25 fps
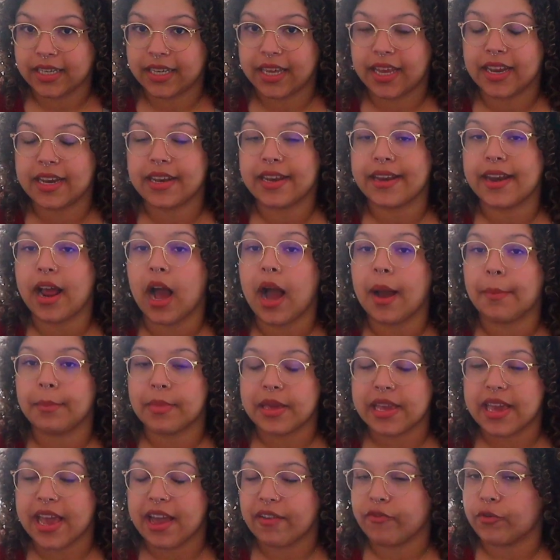cannot
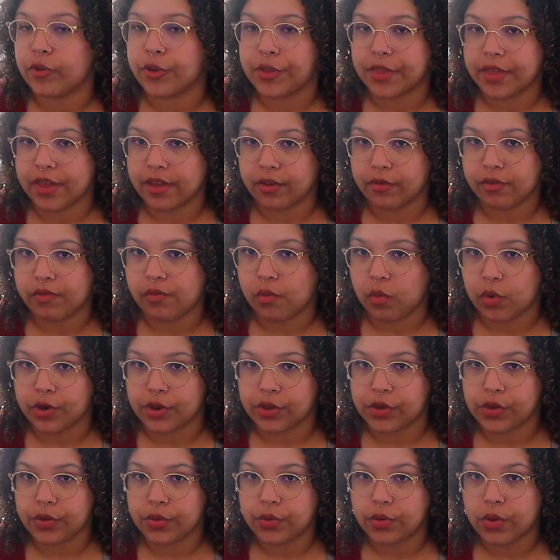be everything for
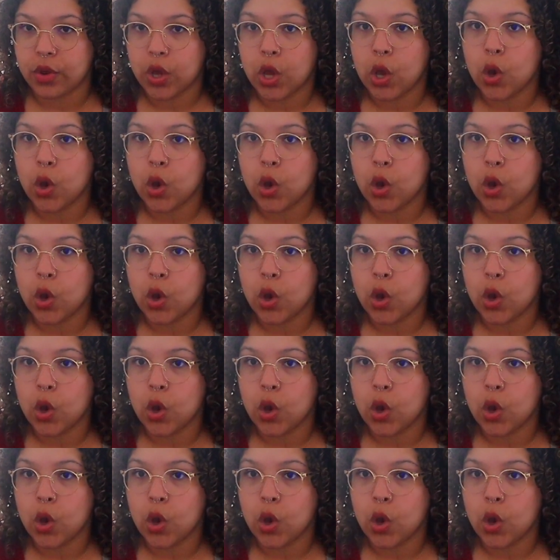you.